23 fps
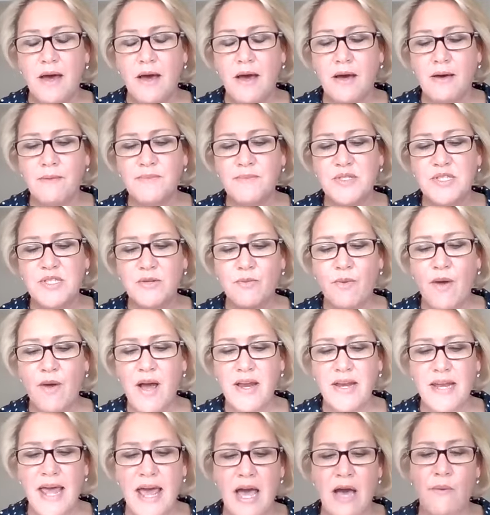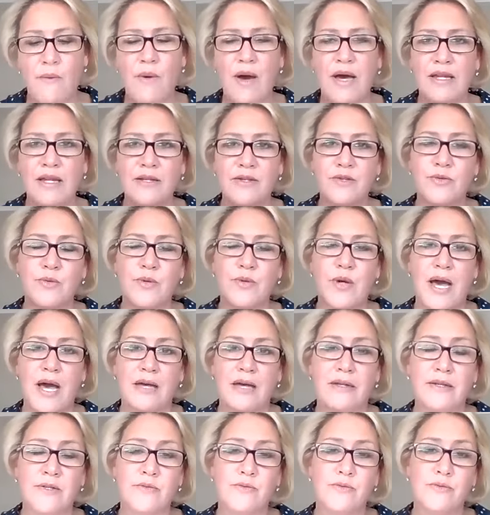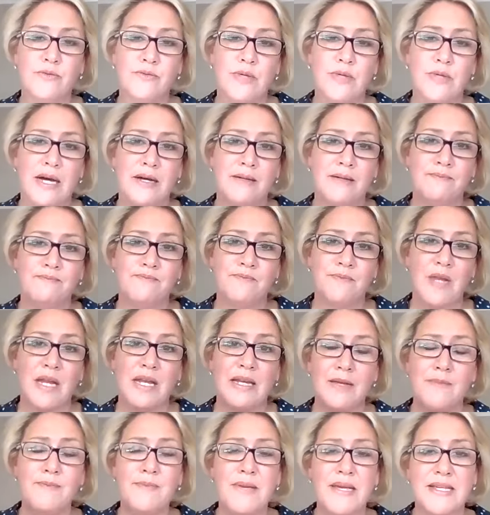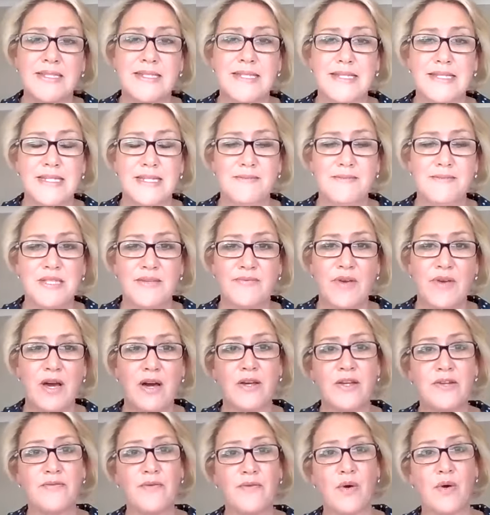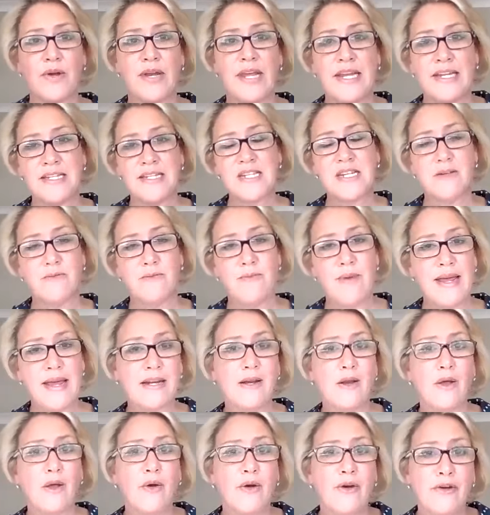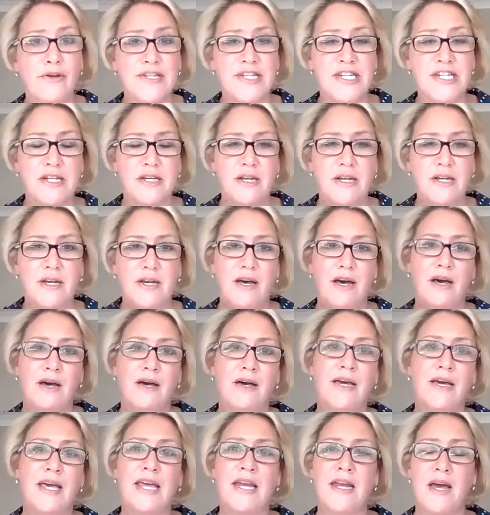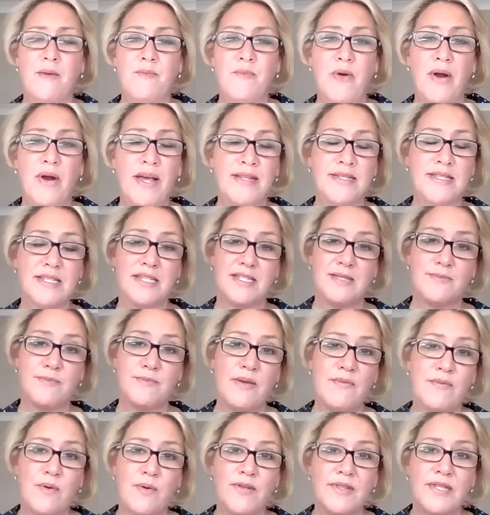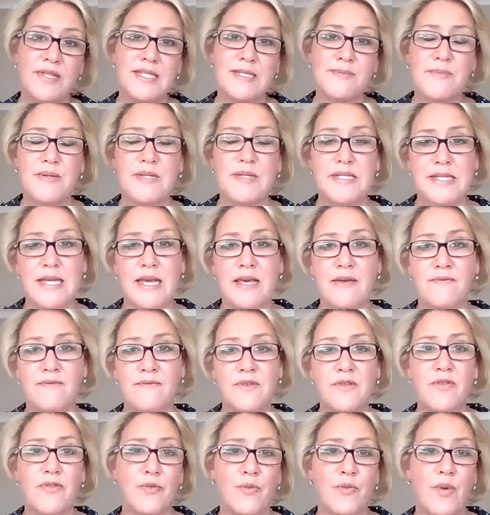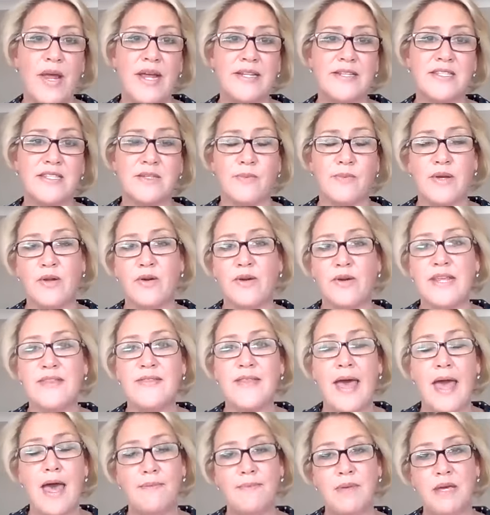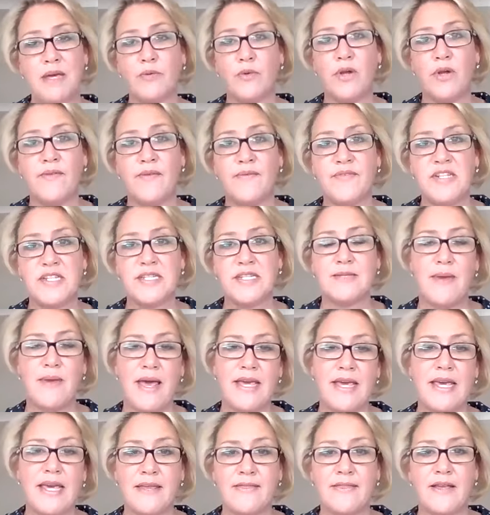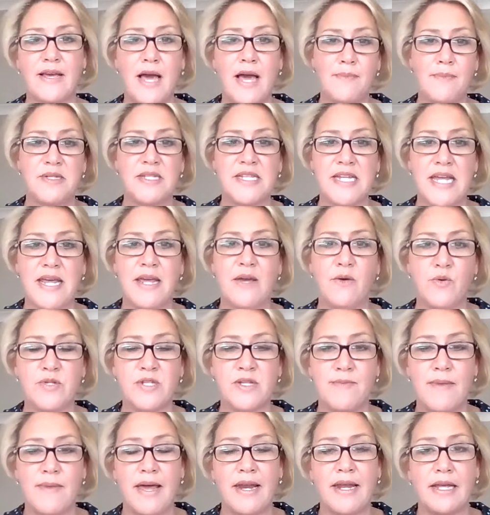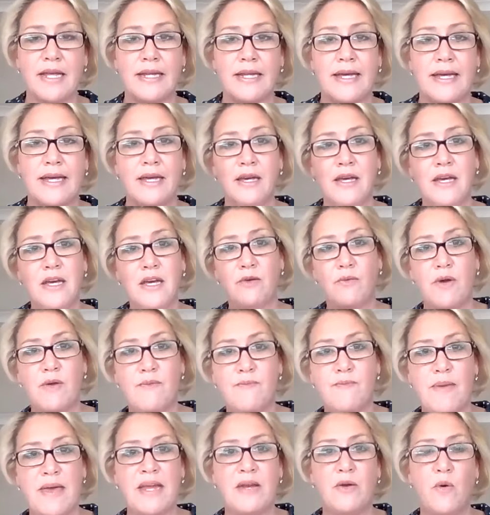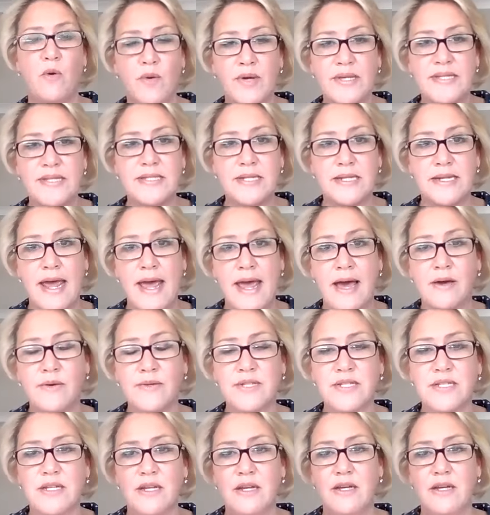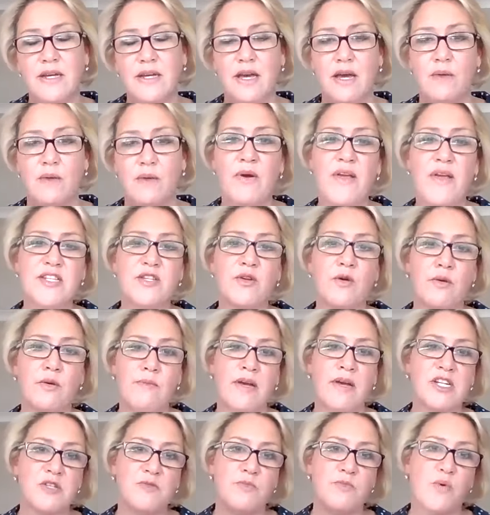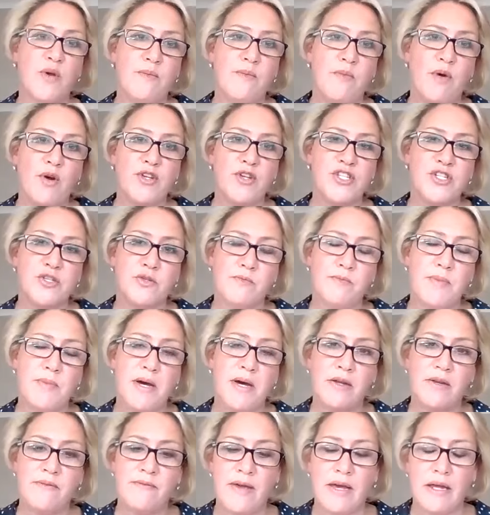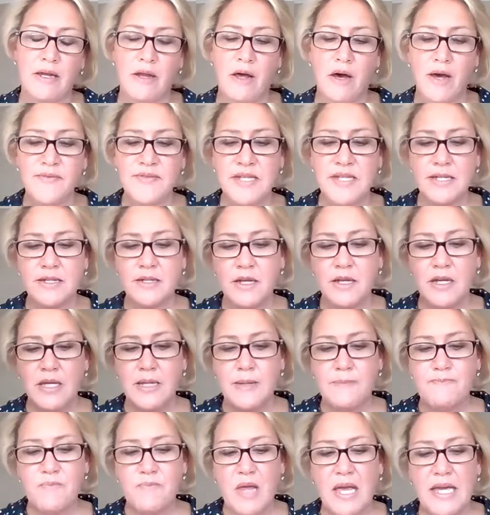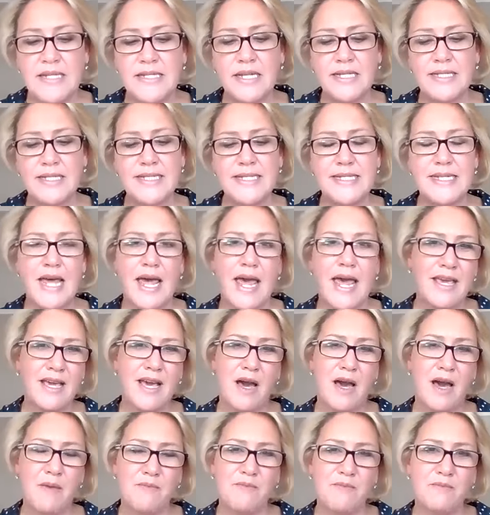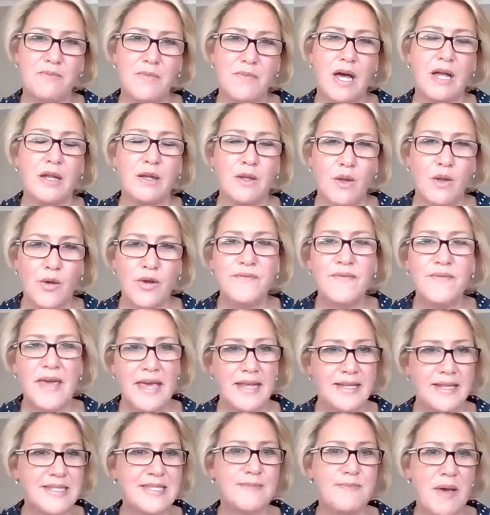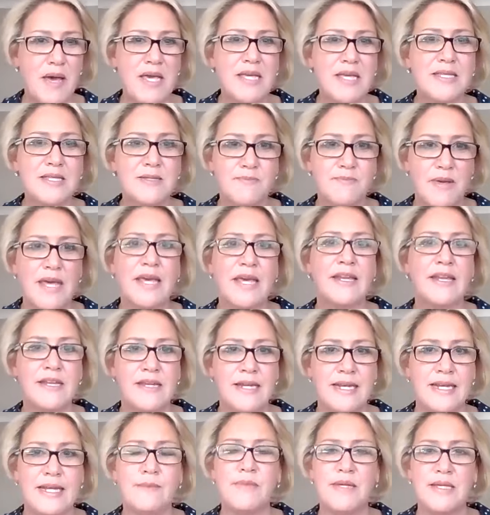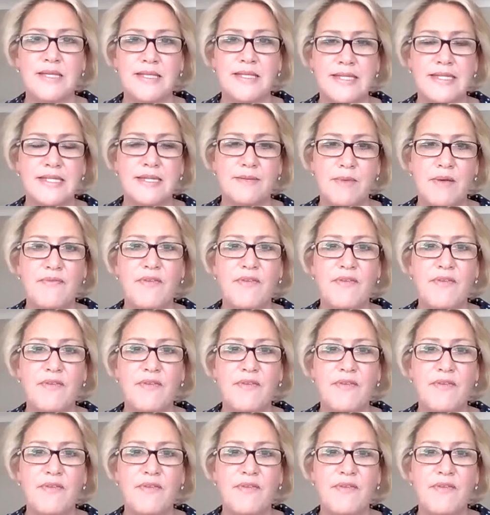Um, so right now, our little our little um, limbic systems have kind of gone into red alert uh, in our brains because we've got this perceived threat. So we're not in the happy groove of just making the cup of tea automatically. We've been hoisted out, and we're into a much more emotional part of our lives. And it does take up a lot of headspace being in your limbic system.